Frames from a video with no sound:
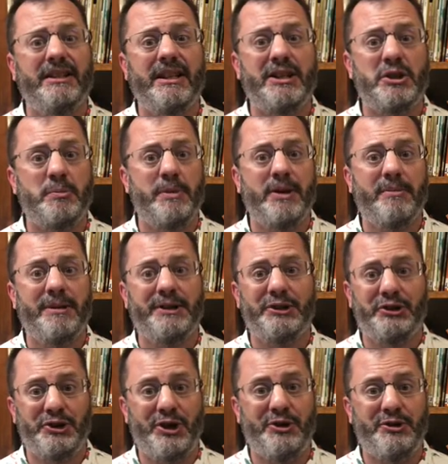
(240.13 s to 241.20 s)
experiment to
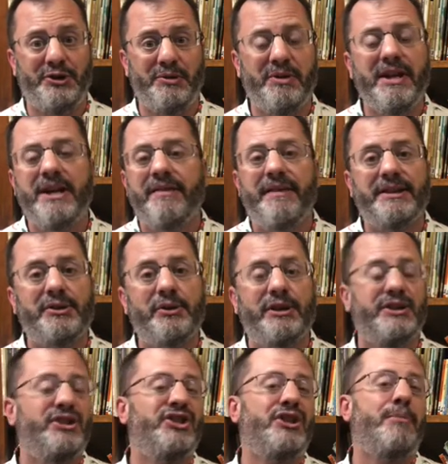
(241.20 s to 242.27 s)
show you that's going to
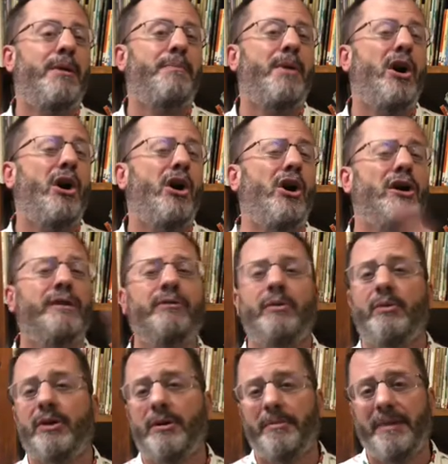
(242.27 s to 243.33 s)
sum up all of what
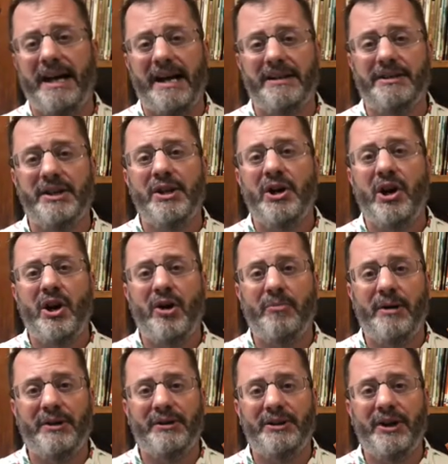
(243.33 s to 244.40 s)
we're about all
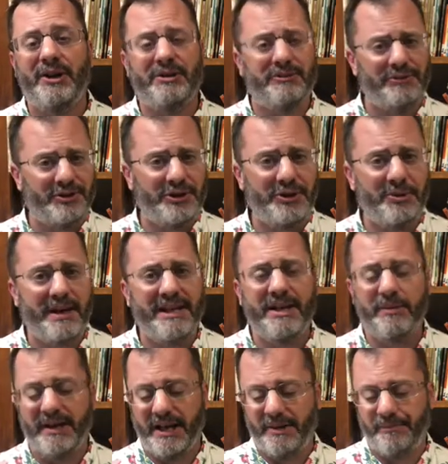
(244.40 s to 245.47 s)
month long. So you ready? Here
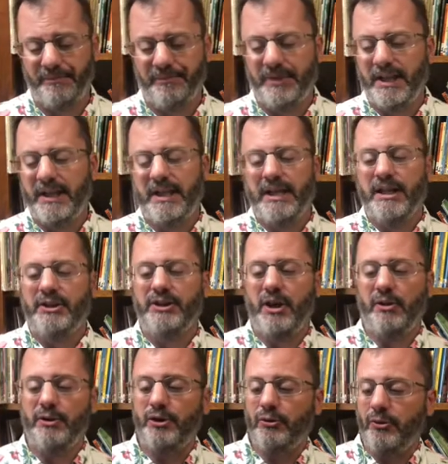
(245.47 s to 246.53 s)
we go. So
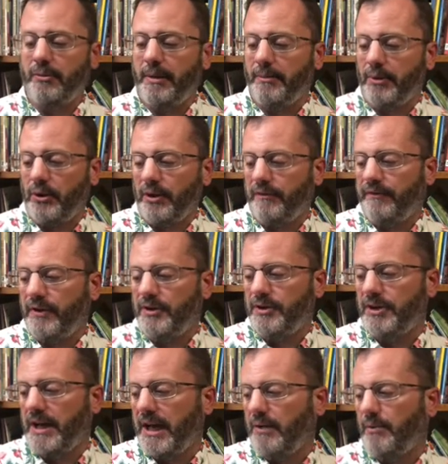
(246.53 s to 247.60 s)
you'll remember on the first
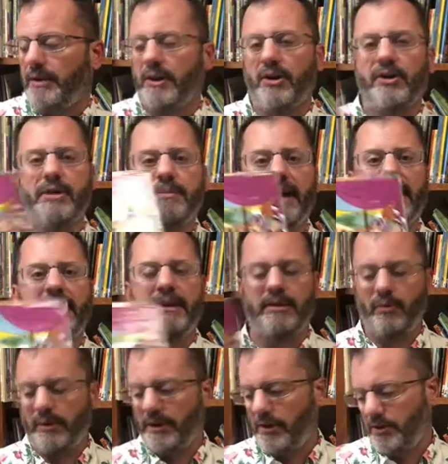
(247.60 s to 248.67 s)
night we learned about
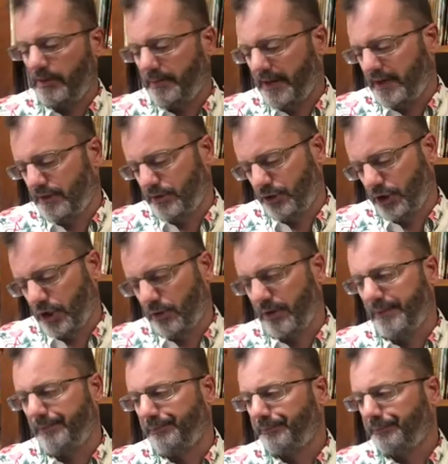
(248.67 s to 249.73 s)
we learned about Jonah